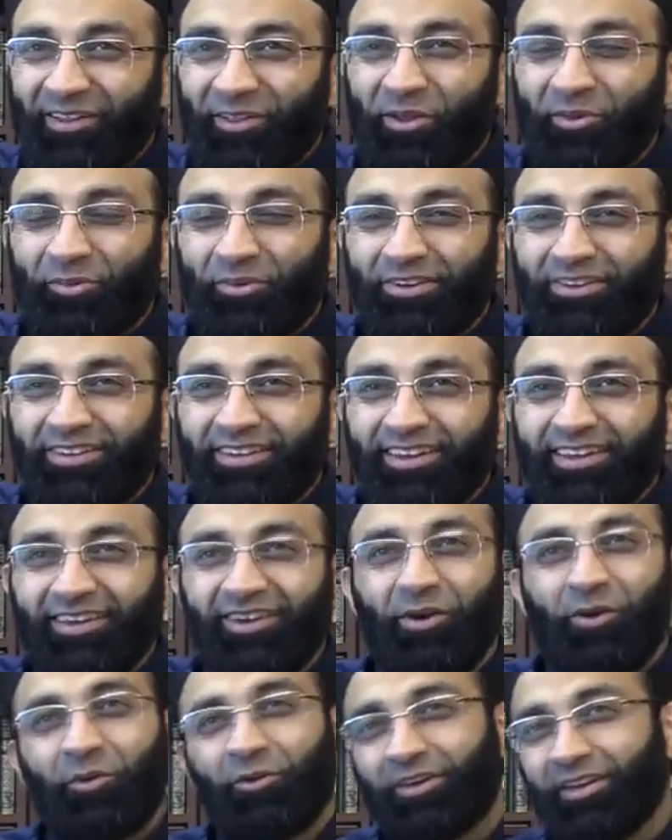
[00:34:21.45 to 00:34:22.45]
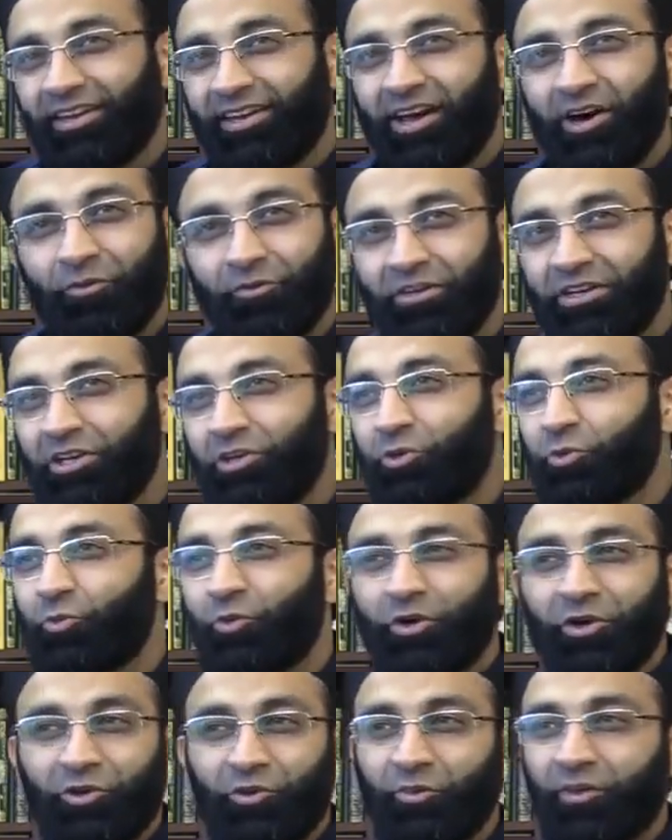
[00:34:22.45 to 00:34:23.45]
They would say, okay, now we need to
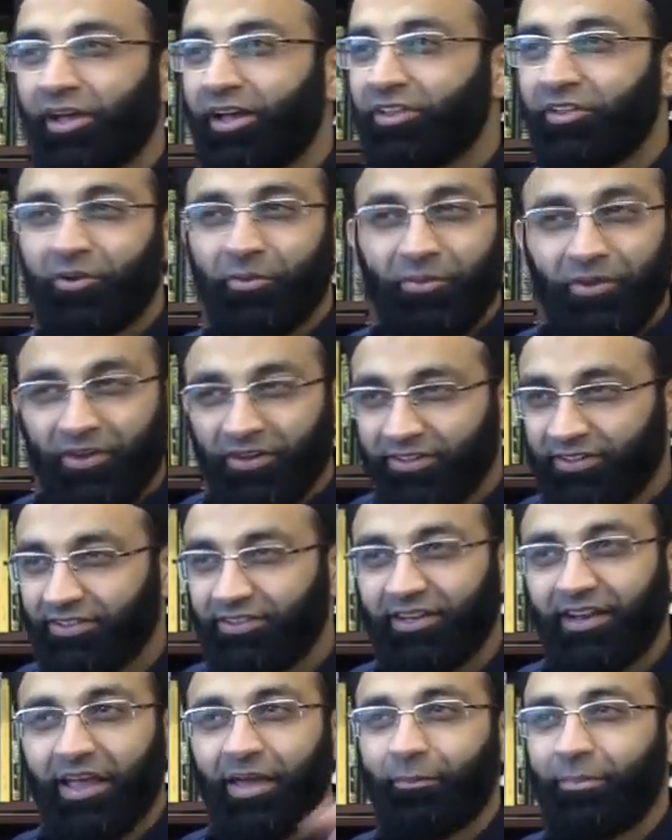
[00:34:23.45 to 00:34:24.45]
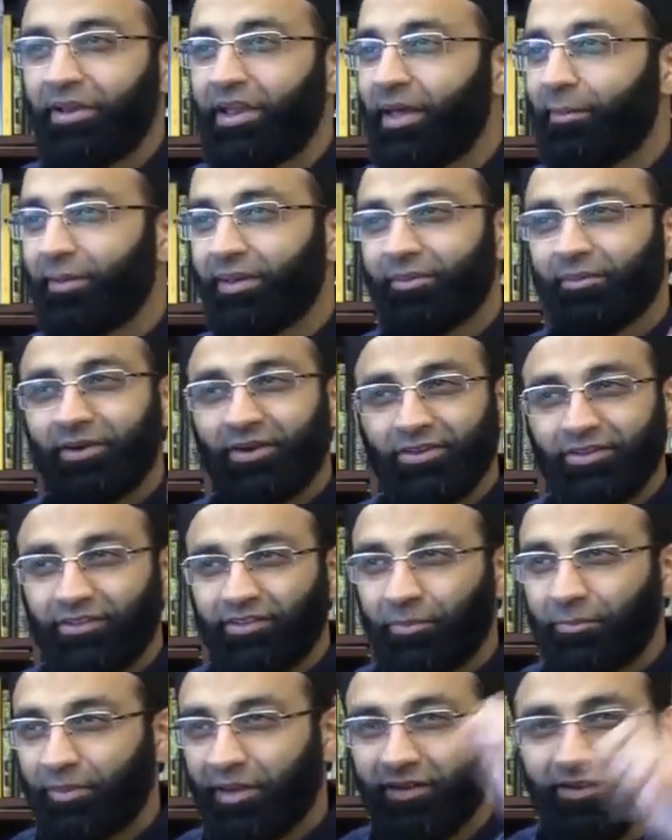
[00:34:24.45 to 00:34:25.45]
work together because it's an epidemic, because
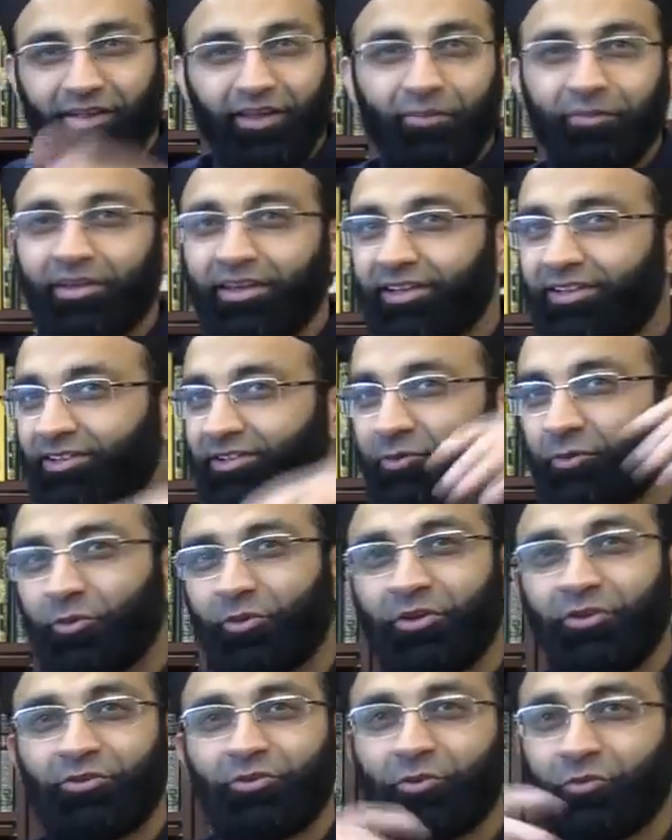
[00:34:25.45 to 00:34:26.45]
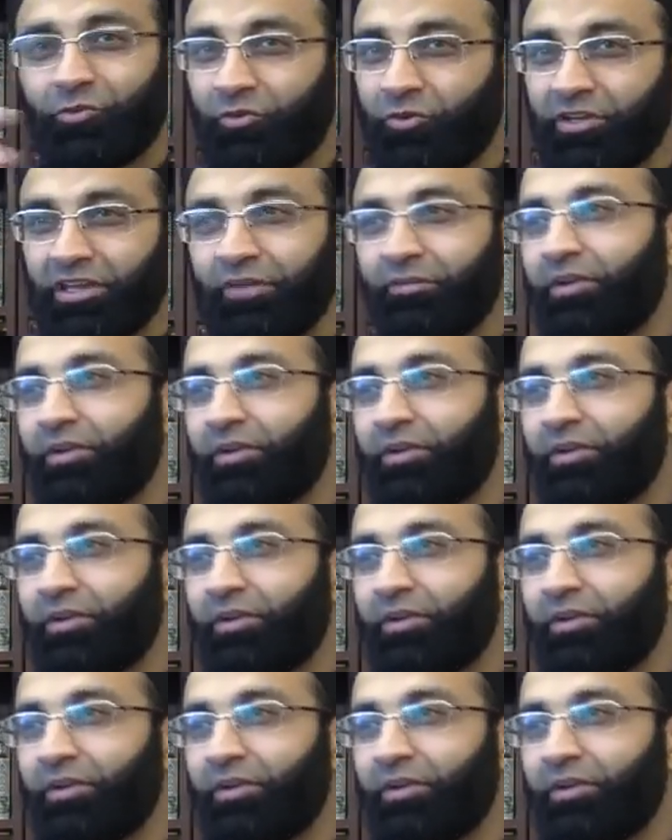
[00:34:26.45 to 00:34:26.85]
it's a pandemic, and so on and so forth.